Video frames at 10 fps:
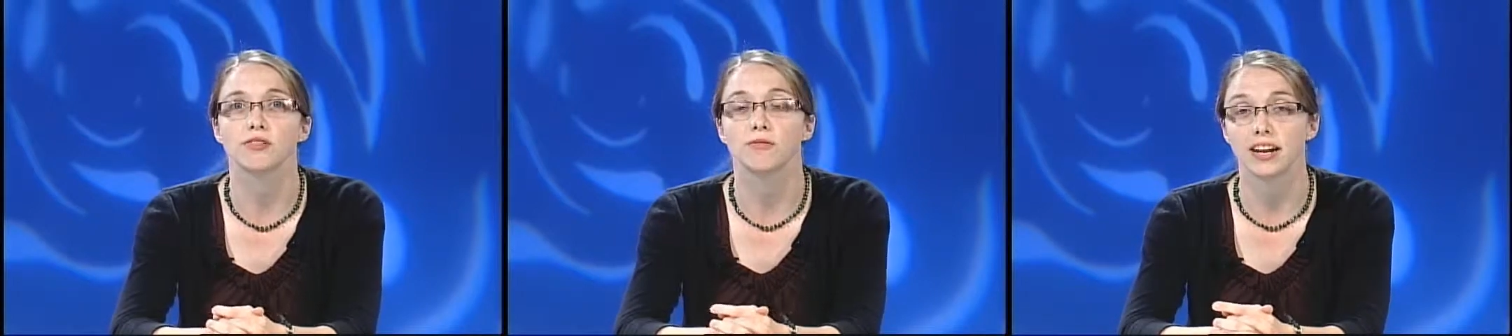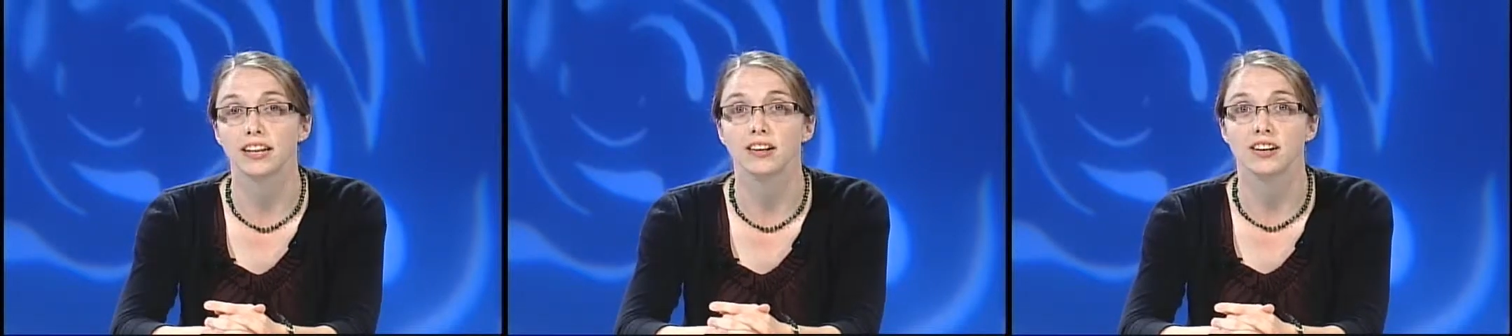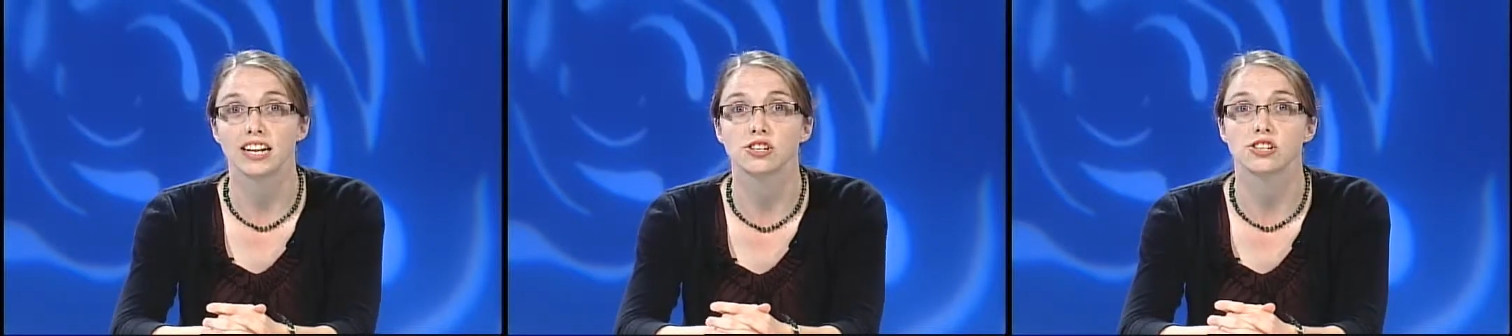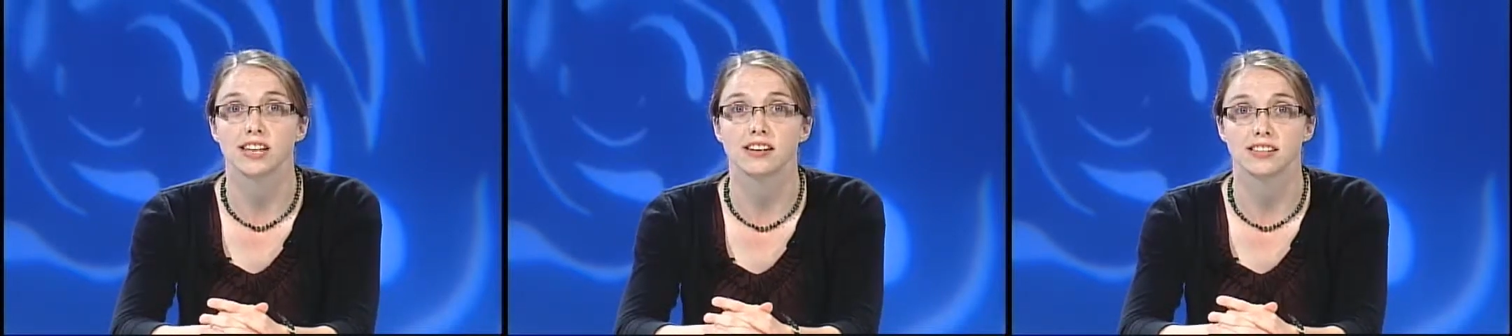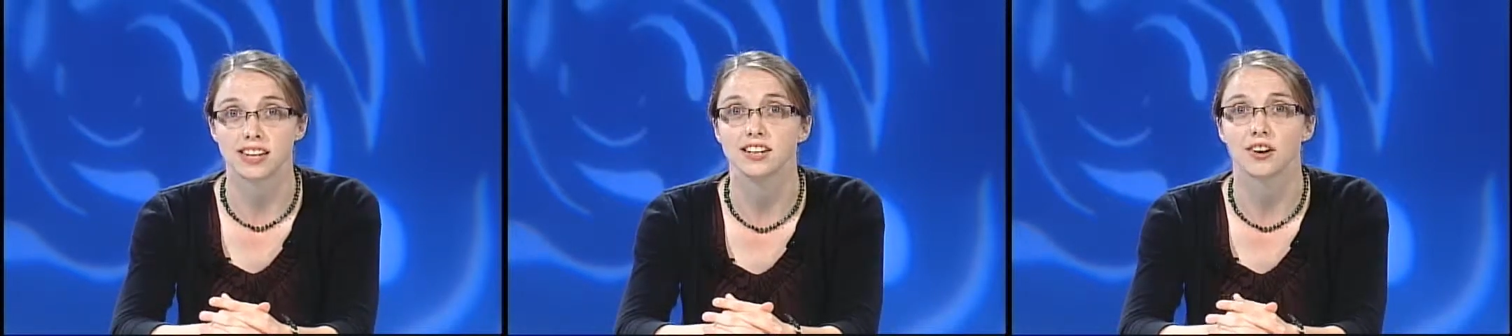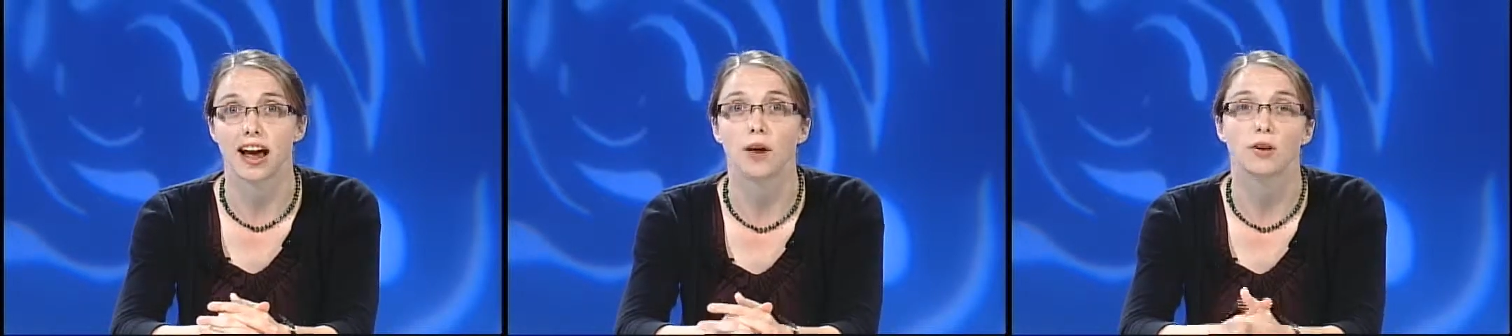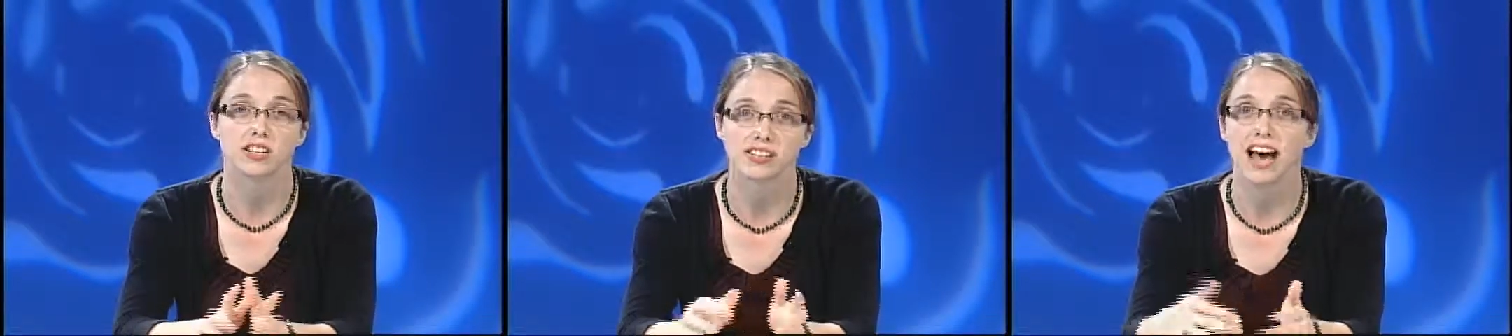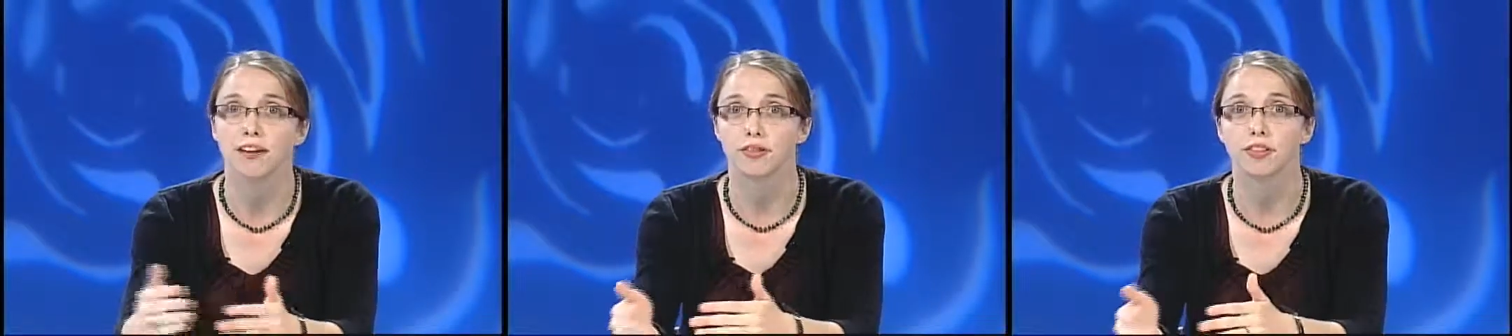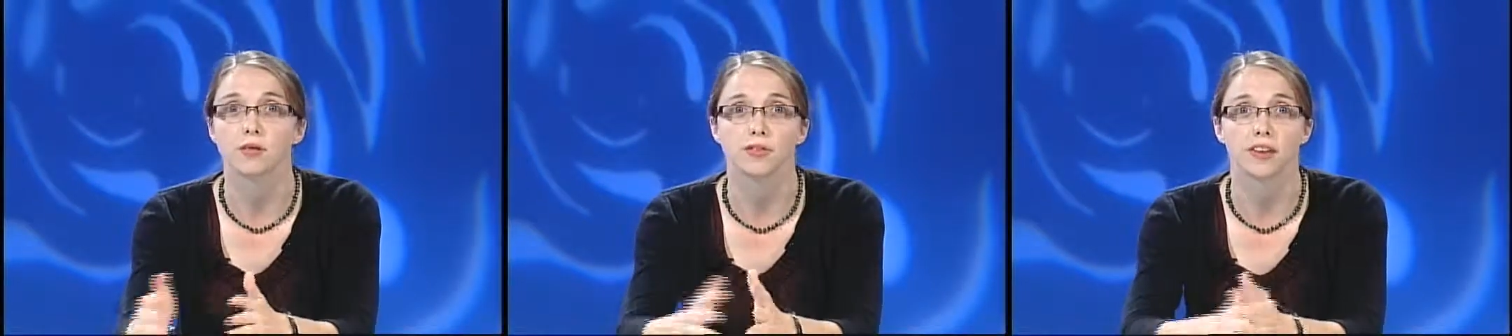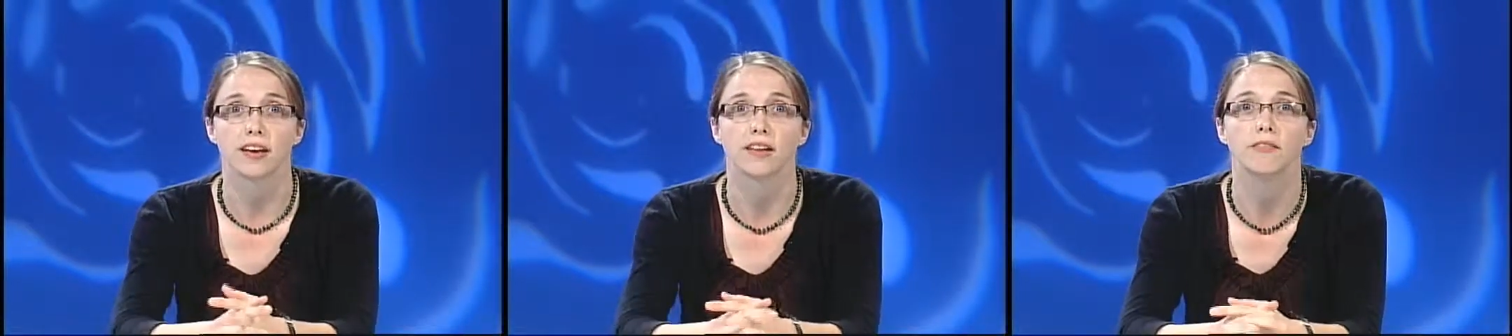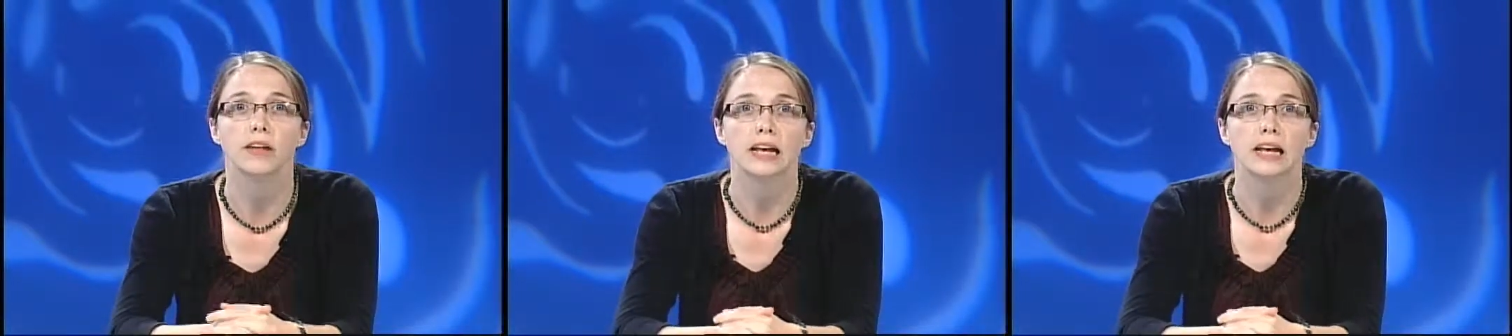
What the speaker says: regular Nature Center hours after the sale.